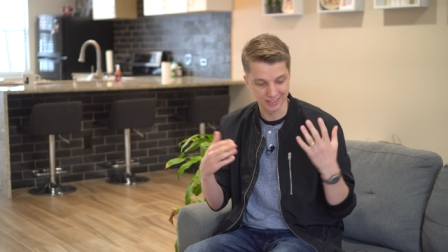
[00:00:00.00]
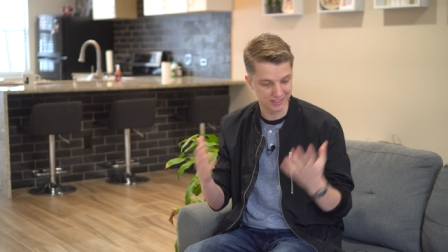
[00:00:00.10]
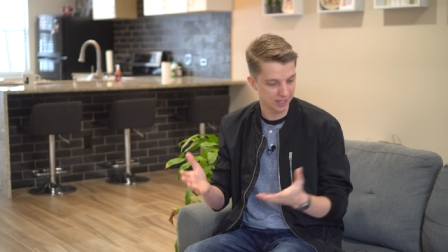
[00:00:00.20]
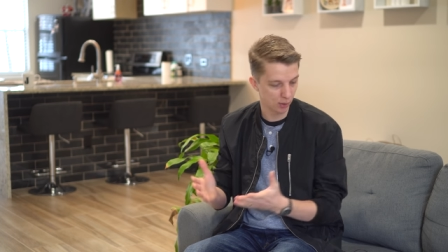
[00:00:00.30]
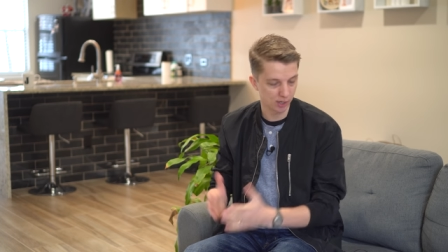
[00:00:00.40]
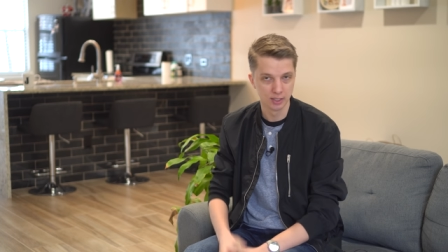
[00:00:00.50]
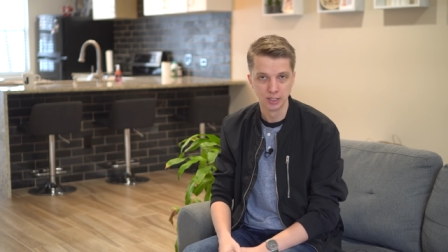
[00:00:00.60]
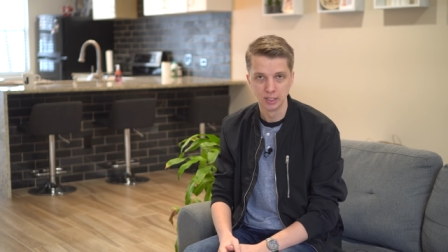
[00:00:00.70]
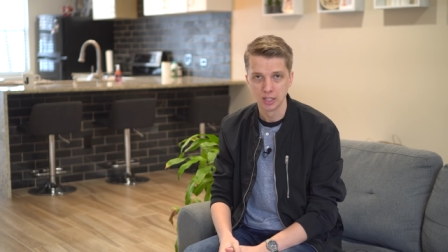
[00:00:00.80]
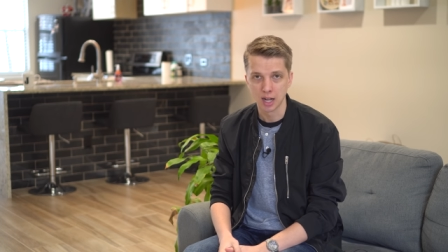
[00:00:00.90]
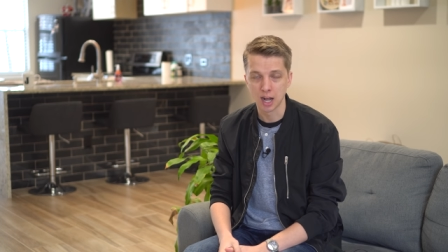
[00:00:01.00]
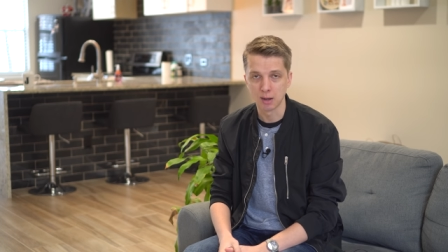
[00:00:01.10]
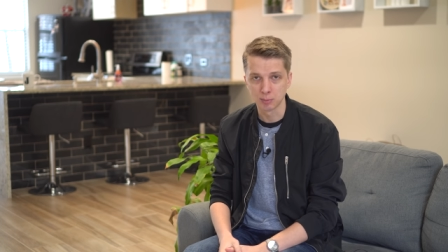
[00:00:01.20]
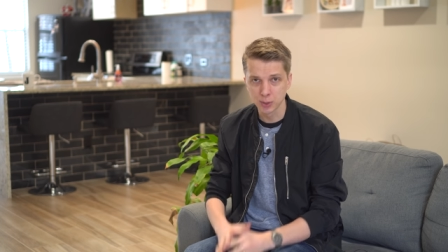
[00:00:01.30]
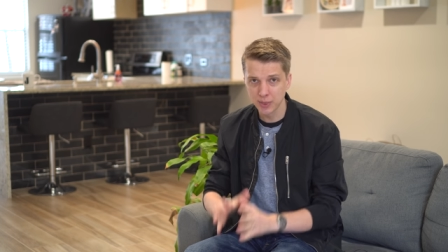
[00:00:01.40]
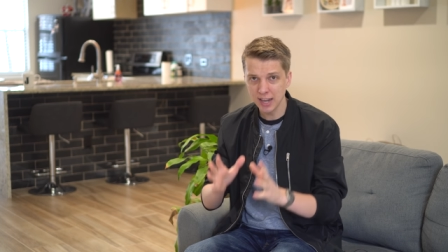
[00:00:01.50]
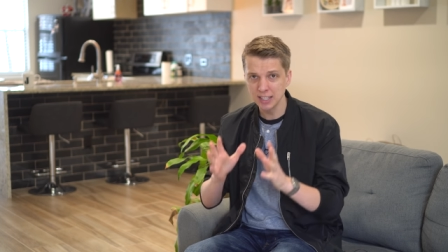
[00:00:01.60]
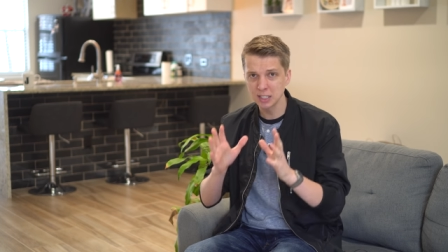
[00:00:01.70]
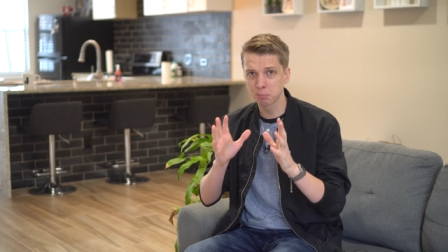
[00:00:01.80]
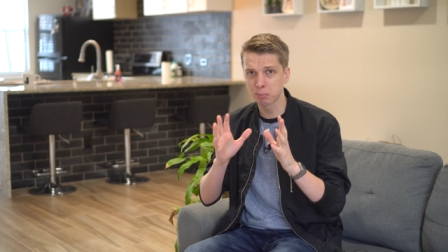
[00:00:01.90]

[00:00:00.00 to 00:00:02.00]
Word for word: etc. Um, so that is